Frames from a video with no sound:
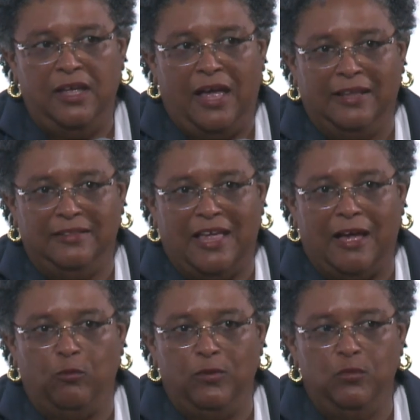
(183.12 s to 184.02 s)
and
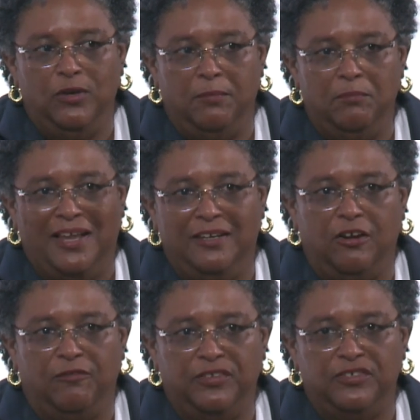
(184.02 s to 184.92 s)
that we will amend
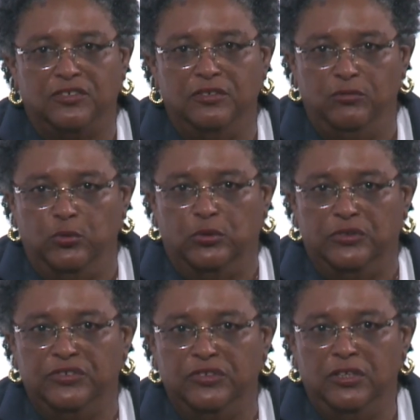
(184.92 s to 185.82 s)
our fiscal
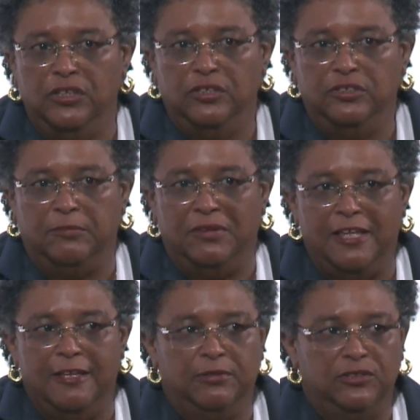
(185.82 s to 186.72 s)
rules to
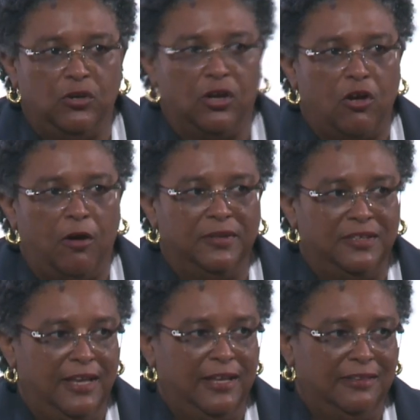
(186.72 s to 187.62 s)
be able to
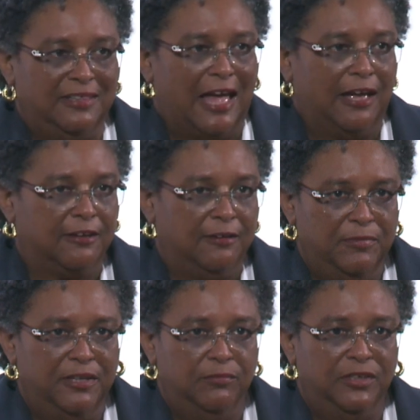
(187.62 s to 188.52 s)
accommodate that
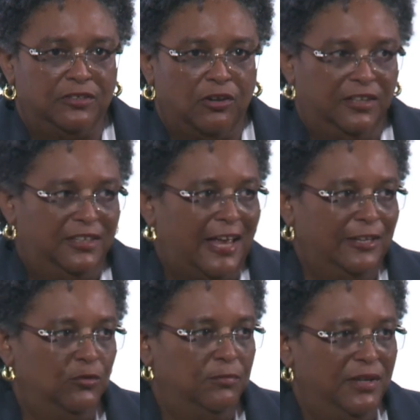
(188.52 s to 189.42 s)
commitment on an
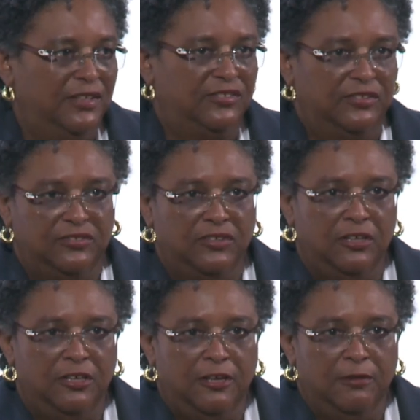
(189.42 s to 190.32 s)
annual basis,
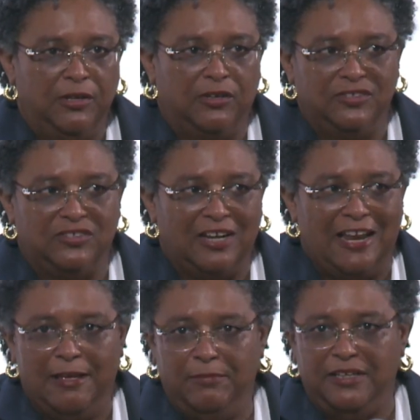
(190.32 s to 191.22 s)
because
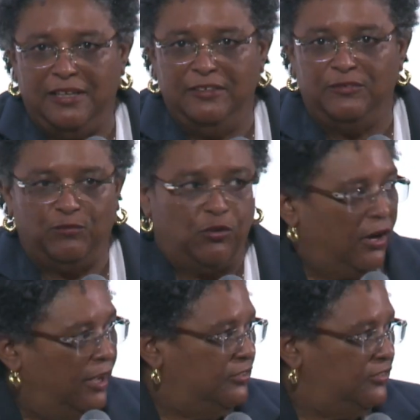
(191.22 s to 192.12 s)
climate is for
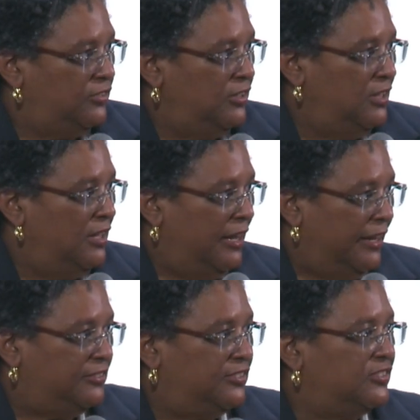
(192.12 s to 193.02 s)
us an
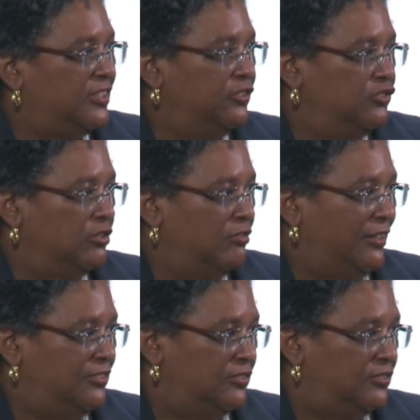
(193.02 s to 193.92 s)
existential
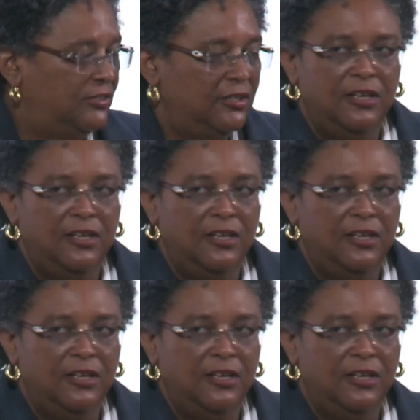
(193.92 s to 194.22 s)
crisis.